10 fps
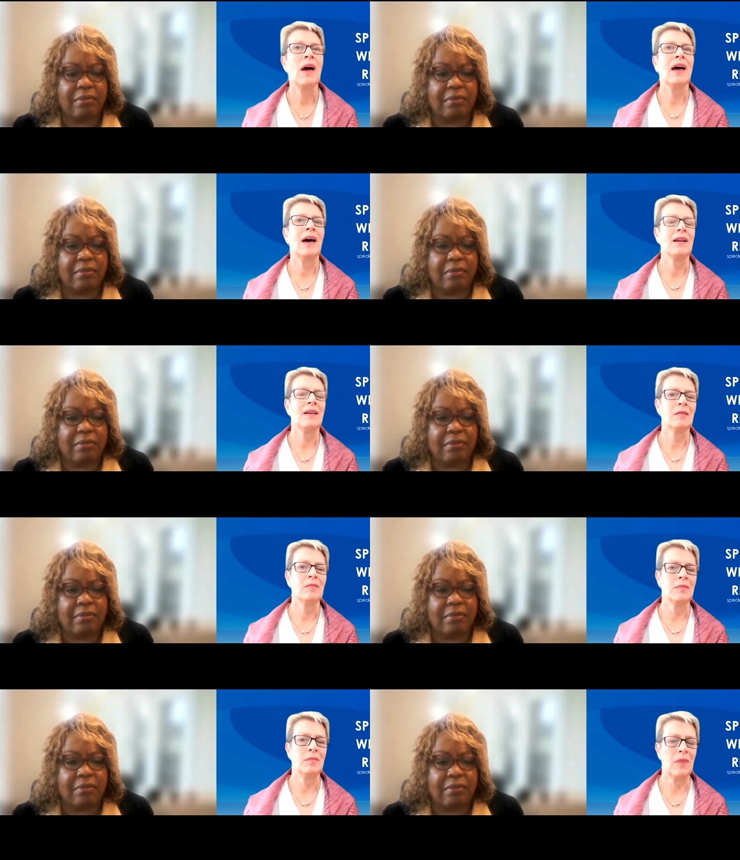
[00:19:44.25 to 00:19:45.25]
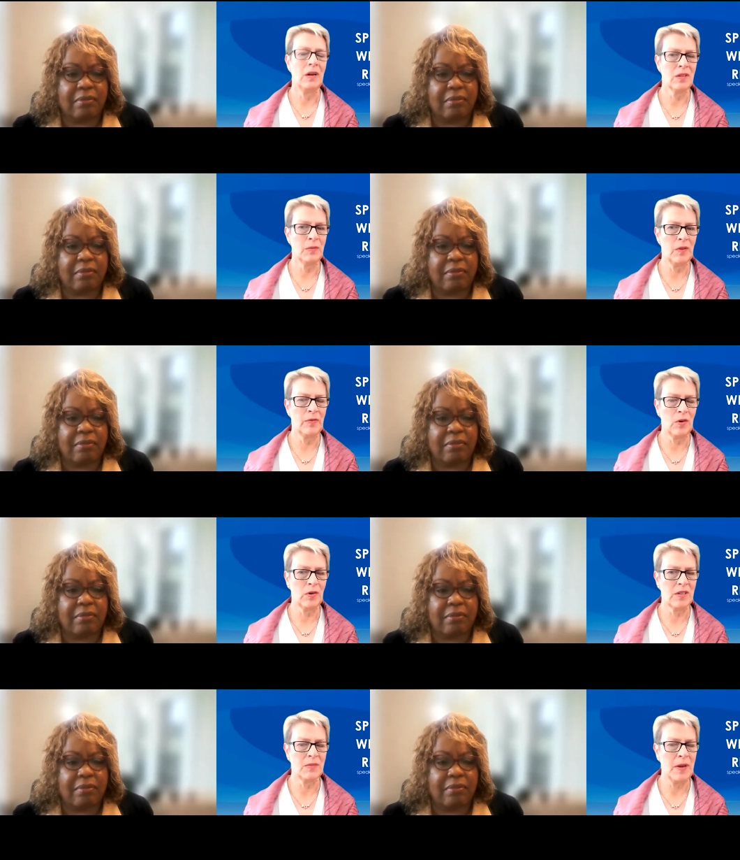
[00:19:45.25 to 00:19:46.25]
Speaker 1: And multiple
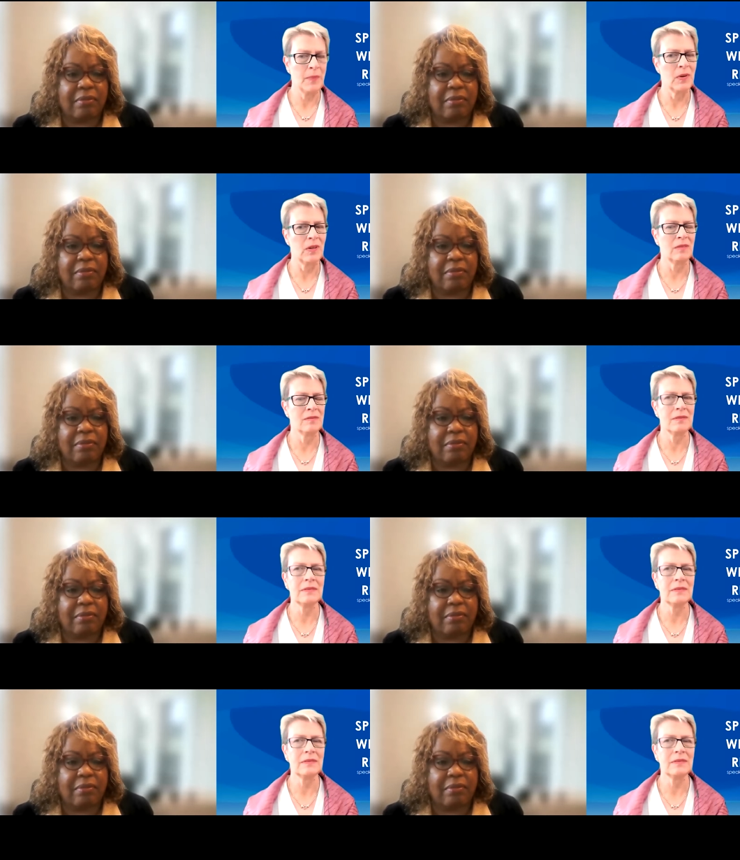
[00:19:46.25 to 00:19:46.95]
focused people